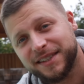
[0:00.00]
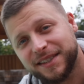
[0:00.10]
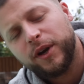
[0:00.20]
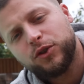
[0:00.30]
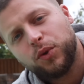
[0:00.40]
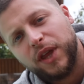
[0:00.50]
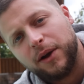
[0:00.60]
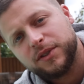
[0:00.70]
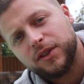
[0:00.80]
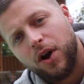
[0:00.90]

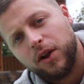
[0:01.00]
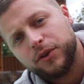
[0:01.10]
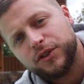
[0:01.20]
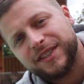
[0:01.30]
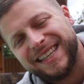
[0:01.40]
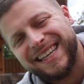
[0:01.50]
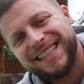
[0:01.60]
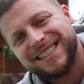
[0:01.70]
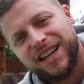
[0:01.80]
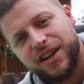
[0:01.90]

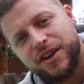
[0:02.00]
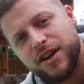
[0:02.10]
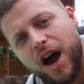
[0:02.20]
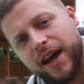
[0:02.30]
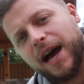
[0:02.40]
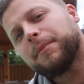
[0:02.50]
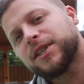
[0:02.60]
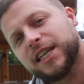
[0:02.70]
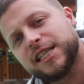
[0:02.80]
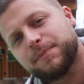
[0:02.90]
$42,000 is not how
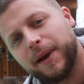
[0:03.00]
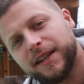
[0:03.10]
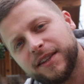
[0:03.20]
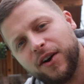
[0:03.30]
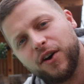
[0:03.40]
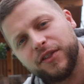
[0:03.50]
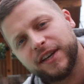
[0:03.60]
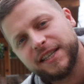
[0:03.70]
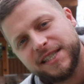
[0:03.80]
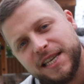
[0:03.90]
much I spent on the
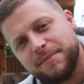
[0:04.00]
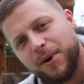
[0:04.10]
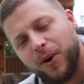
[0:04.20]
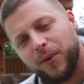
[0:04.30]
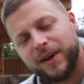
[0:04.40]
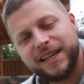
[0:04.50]
gazebo.